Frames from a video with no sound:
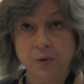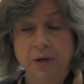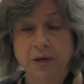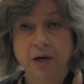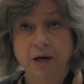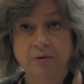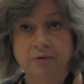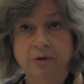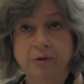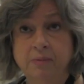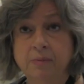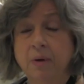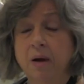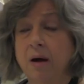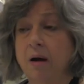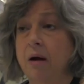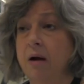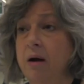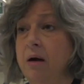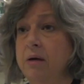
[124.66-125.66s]
one of them.
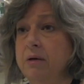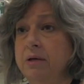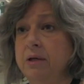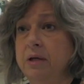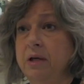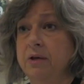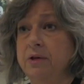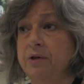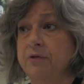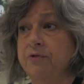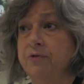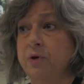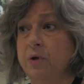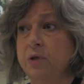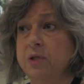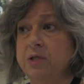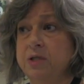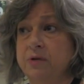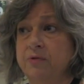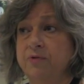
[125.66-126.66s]
The
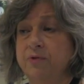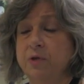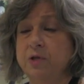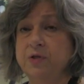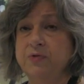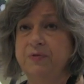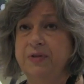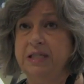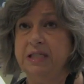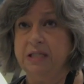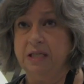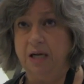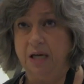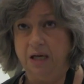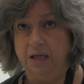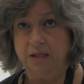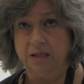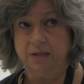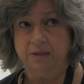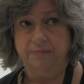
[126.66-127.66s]
first
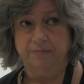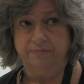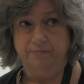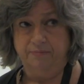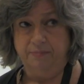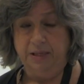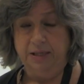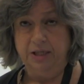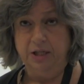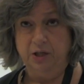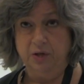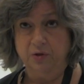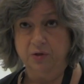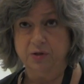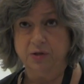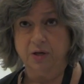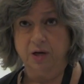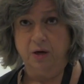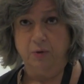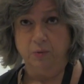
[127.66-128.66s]
VSATs many
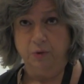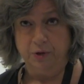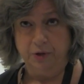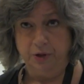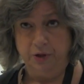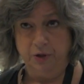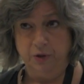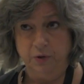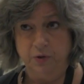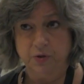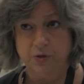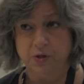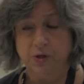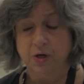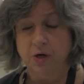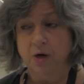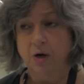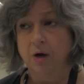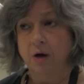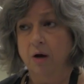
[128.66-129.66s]
years ago were used
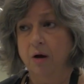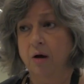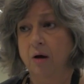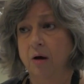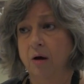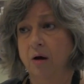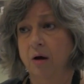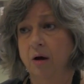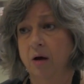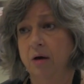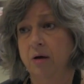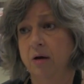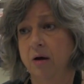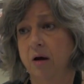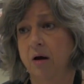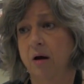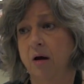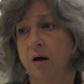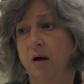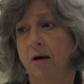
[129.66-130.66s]
on
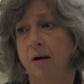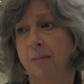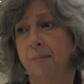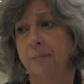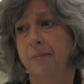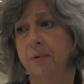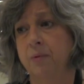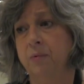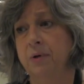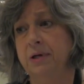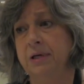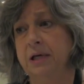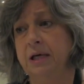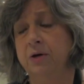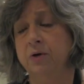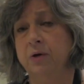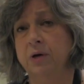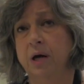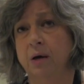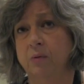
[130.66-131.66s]
when
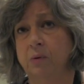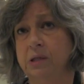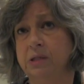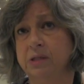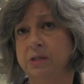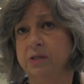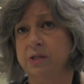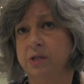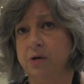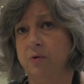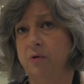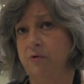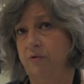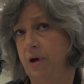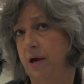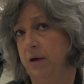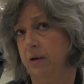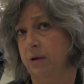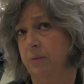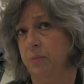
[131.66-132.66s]
internet wasn't so
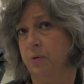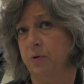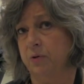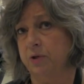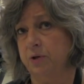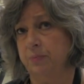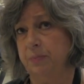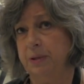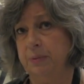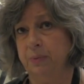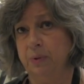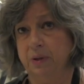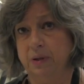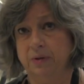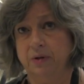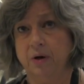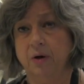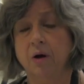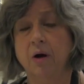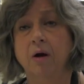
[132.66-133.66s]
available to people
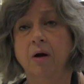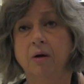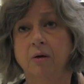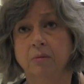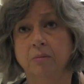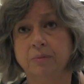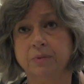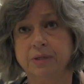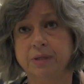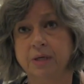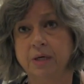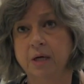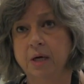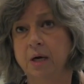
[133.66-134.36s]
in their homes.